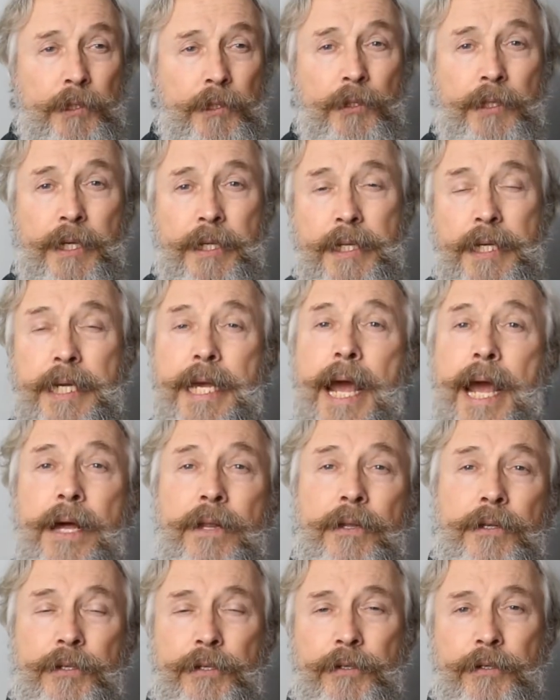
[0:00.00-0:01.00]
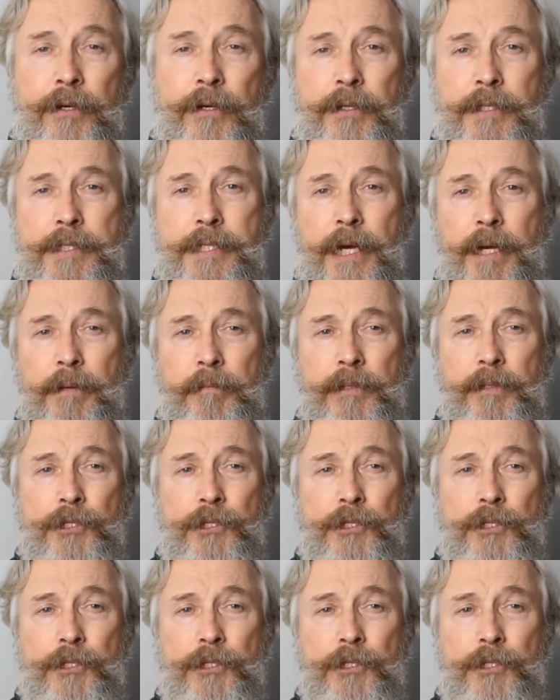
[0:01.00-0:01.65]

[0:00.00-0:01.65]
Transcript: We look at the calendar all the time.